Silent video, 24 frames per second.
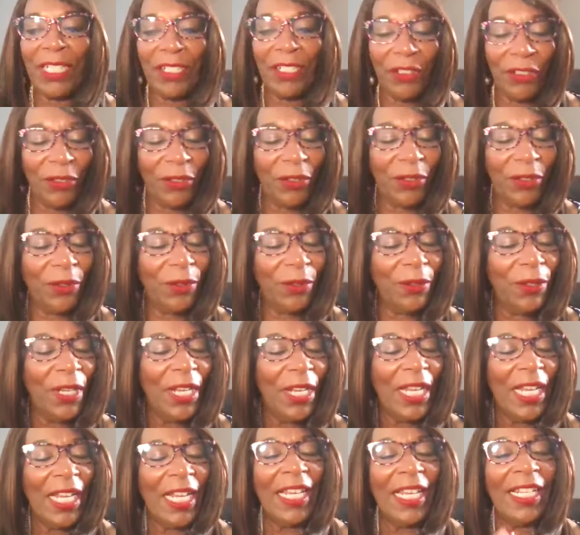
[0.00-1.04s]
did you
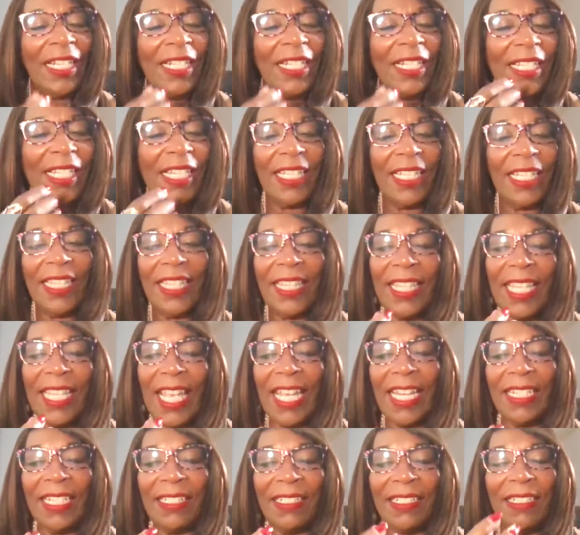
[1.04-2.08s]
get
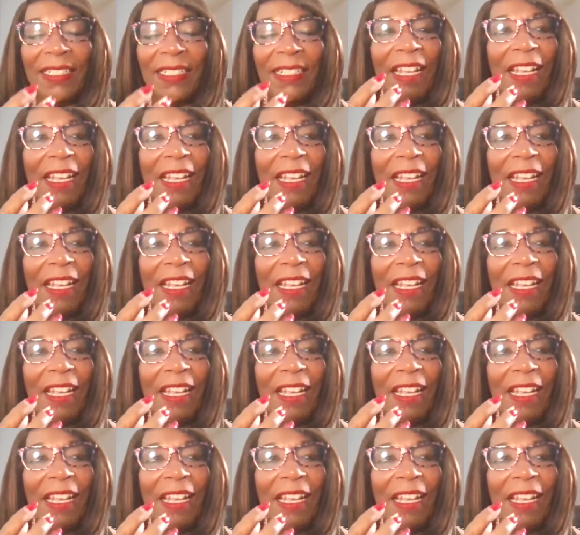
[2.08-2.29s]
that